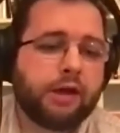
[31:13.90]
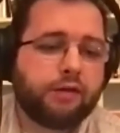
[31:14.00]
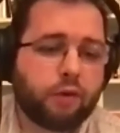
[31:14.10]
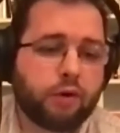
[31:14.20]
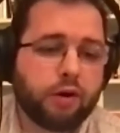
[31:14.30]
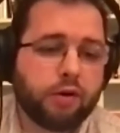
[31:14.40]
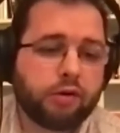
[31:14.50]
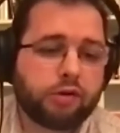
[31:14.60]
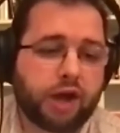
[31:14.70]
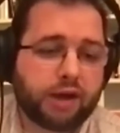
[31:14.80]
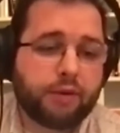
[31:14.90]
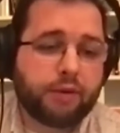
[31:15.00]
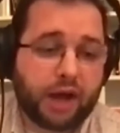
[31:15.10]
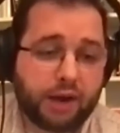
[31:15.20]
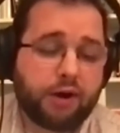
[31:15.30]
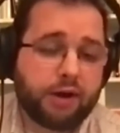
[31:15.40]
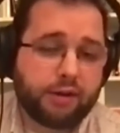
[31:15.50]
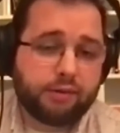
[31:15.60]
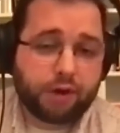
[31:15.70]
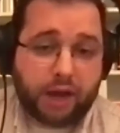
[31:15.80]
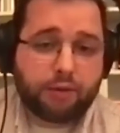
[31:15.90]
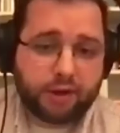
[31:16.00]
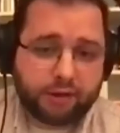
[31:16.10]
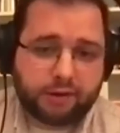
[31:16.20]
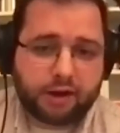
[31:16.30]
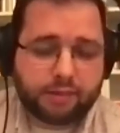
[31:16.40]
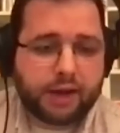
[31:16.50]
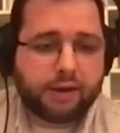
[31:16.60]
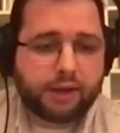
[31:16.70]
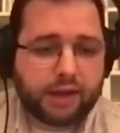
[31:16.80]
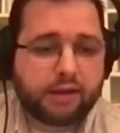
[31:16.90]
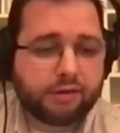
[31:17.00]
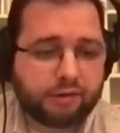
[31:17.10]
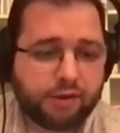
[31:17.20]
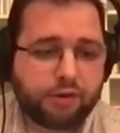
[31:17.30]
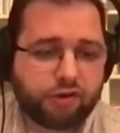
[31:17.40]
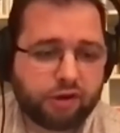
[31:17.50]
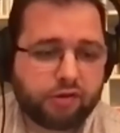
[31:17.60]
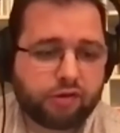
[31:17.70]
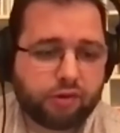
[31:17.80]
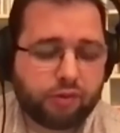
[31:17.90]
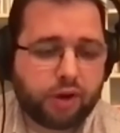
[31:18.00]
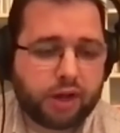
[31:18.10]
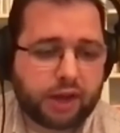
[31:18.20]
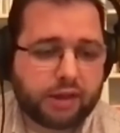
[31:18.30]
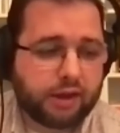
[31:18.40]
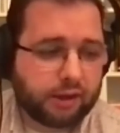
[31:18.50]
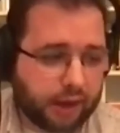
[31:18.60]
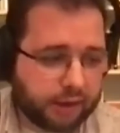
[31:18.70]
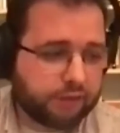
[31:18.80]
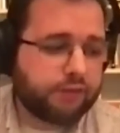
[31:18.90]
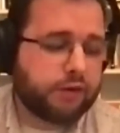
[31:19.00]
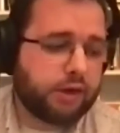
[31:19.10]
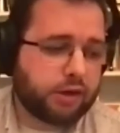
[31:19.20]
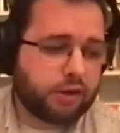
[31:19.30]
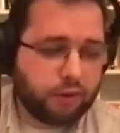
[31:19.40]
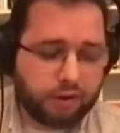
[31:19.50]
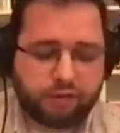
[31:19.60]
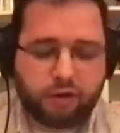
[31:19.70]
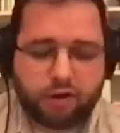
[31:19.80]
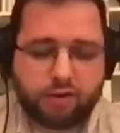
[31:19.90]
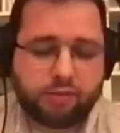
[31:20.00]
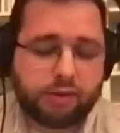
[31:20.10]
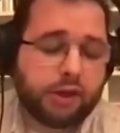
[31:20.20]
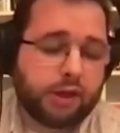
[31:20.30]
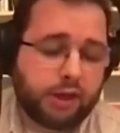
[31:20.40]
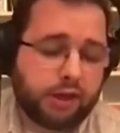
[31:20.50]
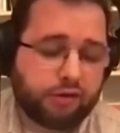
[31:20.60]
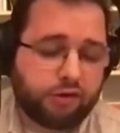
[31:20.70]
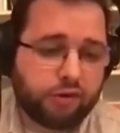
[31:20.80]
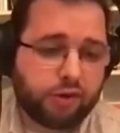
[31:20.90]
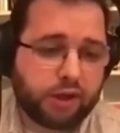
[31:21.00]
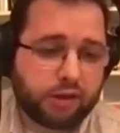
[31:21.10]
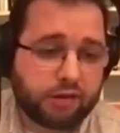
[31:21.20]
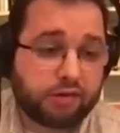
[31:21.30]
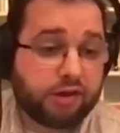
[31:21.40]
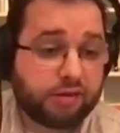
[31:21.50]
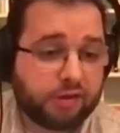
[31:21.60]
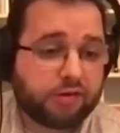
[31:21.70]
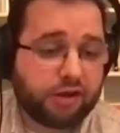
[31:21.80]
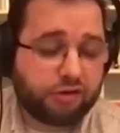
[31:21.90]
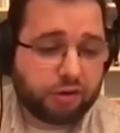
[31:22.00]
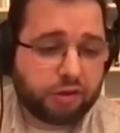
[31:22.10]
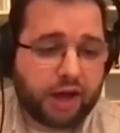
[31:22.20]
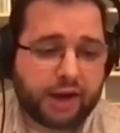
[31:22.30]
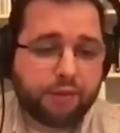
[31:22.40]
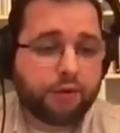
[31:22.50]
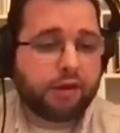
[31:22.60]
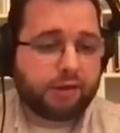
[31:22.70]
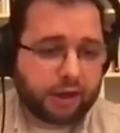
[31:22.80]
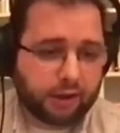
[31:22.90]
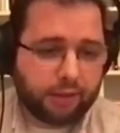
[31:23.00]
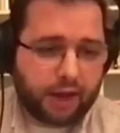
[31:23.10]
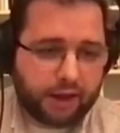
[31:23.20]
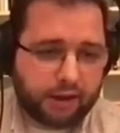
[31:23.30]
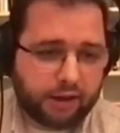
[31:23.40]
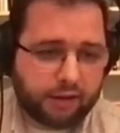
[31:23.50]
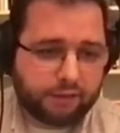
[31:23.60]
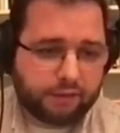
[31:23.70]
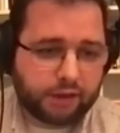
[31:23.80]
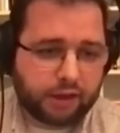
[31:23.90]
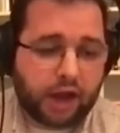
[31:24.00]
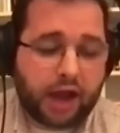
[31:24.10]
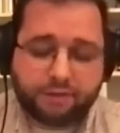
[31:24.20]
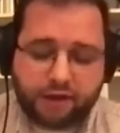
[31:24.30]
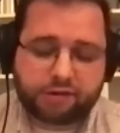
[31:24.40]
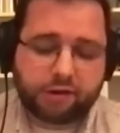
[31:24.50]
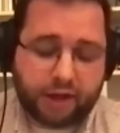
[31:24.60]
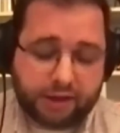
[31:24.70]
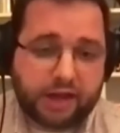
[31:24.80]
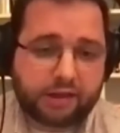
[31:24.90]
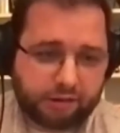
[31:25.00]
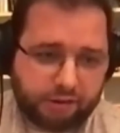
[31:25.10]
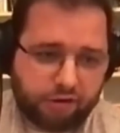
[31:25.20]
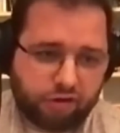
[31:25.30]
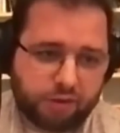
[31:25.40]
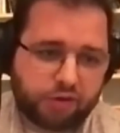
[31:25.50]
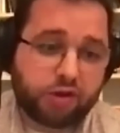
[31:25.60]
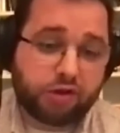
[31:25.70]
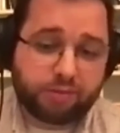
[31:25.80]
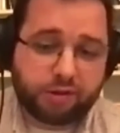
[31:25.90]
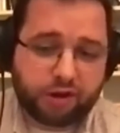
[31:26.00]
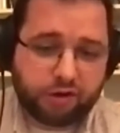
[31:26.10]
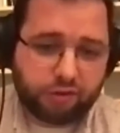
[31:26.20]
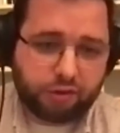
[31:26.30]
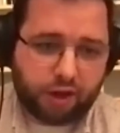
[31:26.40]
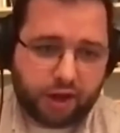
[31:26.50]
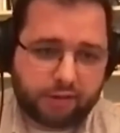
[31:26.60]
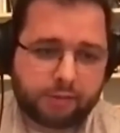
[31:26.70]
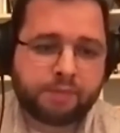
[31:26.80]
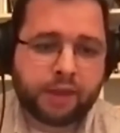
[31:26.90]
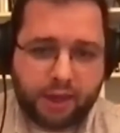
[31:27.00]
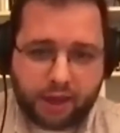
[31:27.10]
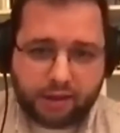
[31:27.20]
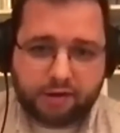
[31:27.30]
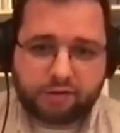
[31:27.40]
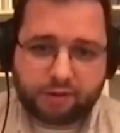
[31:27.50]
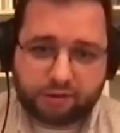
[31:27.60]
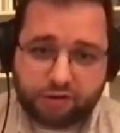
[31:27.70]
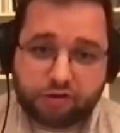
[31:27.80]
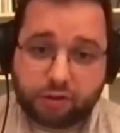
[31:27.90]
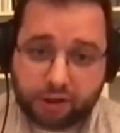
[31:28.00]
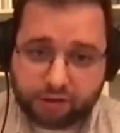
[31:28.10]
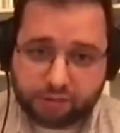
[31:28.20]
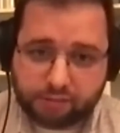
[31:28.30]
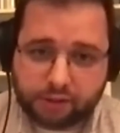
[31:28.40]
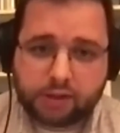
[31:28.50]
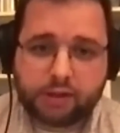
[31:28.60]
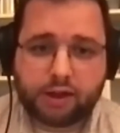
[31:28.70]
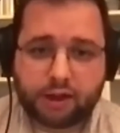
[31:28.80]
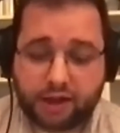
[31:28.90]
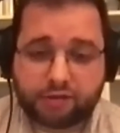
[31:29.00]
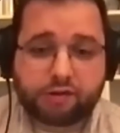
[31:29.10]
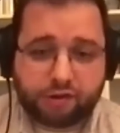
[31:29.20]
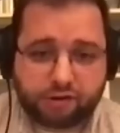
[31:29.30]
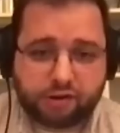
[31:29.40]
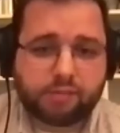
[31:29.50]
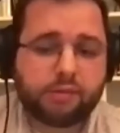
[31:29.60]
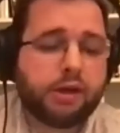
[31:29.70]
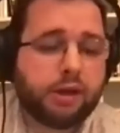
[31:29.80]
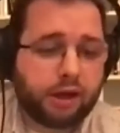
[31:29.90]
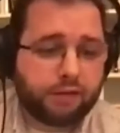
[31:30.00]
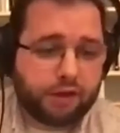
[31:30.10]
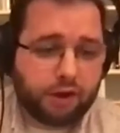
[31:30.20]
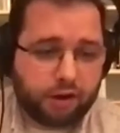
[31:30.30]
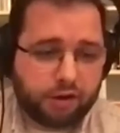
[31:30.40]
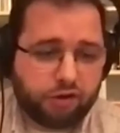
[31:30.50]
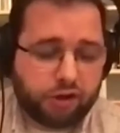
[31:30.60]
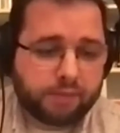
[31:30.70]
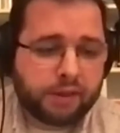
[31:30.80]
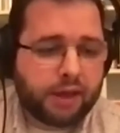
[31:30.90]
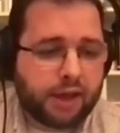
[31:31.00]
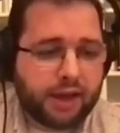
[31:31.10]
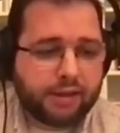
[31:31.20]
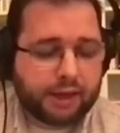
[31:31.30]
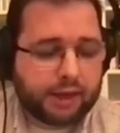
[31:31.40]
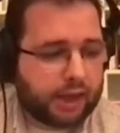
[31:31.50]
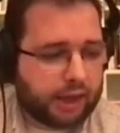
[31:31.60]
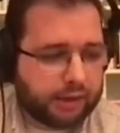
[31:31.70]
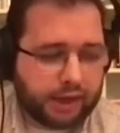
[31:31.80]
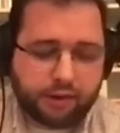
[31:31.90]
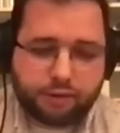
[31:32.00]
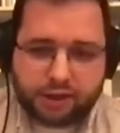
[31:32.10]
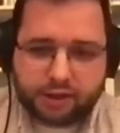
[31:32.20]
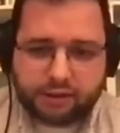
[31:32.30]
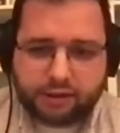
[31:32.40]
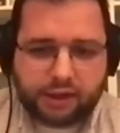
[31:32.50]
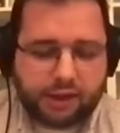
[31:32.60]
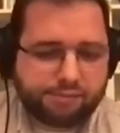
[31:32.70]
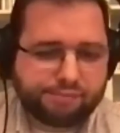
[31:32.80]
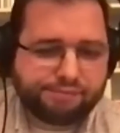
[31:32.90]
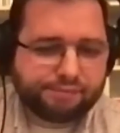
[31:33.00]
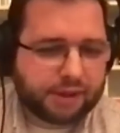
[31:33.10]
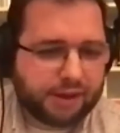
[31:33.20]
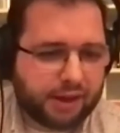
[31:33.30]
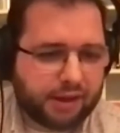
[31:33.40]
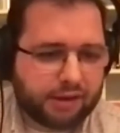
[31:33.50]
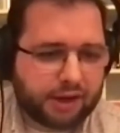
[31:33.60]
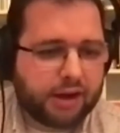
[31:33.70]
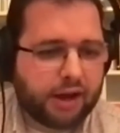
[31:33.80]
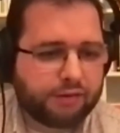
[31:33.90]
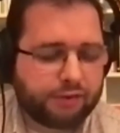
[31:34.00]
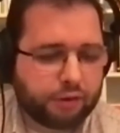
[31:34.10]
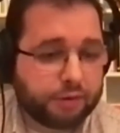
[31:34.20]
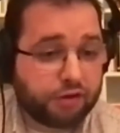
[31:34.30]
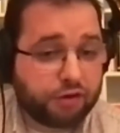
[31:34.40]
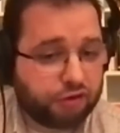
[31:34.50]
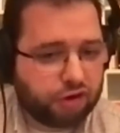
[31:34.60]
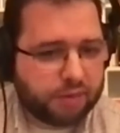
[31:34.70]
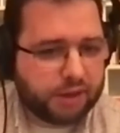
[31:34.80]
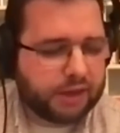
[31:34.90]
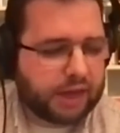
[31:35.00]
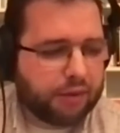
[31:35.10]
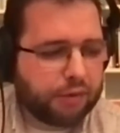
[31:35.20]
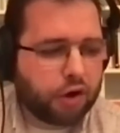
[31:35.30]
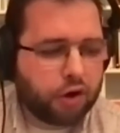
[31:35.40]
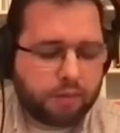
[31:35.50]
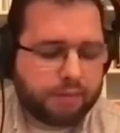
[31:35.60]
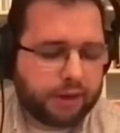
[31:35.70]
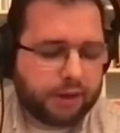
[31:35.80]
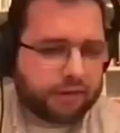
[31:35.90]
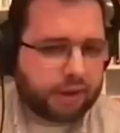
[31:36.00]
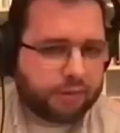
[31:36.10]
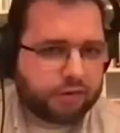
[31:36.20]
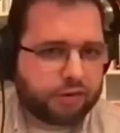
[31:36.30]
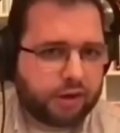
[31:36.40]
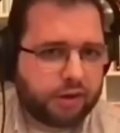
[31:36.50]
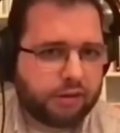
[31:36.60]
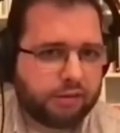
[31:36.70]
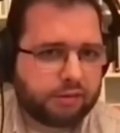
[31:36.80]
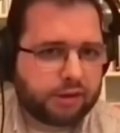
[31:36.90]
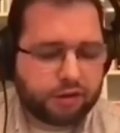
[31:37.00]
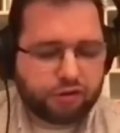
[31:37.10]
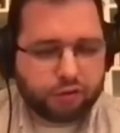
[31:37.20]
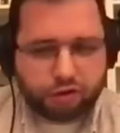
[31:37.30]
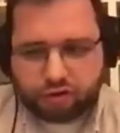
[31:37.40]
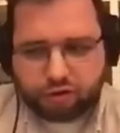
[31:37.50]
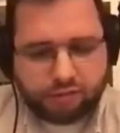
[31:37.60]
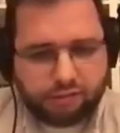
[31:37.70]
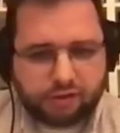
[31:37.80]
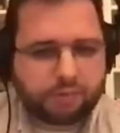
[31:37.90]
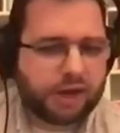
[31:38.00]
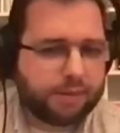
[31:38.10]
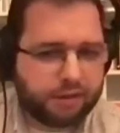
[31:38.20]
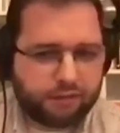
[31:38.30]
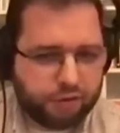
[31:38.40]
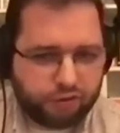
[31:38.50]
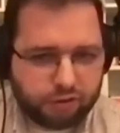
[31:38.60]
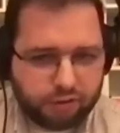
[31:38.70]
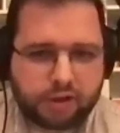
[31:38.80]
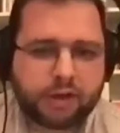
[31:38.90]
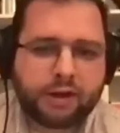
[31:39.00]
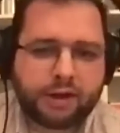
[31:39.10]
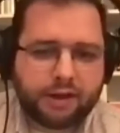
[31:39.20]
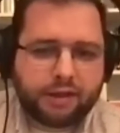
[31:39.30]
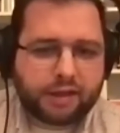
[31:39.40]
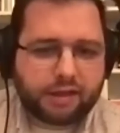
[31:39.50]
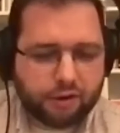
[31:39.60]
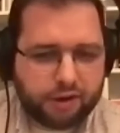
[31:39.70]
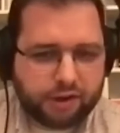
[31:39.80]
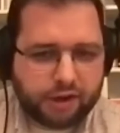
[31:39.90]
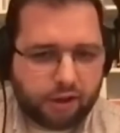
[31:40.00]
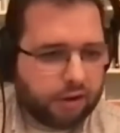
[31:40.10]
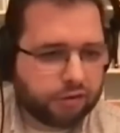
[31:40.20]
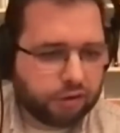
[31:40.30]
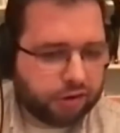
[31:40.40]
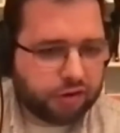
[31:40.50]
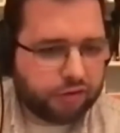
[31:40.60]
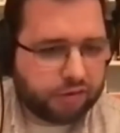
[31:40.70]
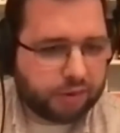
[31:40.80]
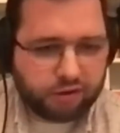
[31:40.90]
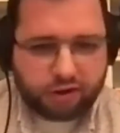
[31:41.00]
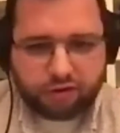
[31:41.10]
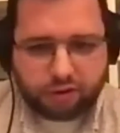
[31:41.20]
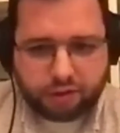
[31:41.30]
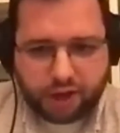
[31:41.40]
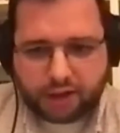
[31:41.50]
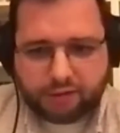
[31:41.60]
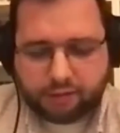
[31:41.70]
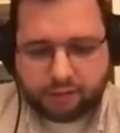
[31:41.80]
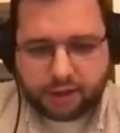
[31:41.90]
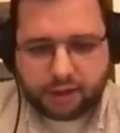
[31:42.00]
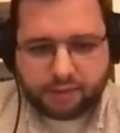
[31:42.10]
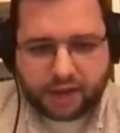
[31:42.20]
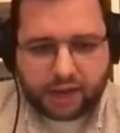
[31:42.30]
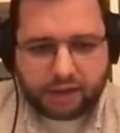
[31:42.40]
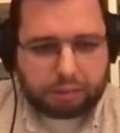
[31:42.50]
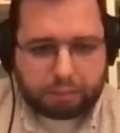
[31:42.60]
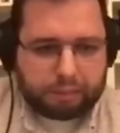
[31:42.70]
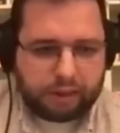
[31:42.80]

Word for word: for talking about what I want, what I wanted to talk about, and it distinguishes what I think a lot of uh, Corey's volume is doing. This dispensational thought. I really take a lot of, I invest a lot in that distinction between dispensational thought and dispensationalism uh, as a system of theology. And I, I don't want to um, uh, cut off or be too chummy, but I would hope it's almost uncontroversial sometime in the future that there is a long tradition of dispensational thought. Um, I, I, don't,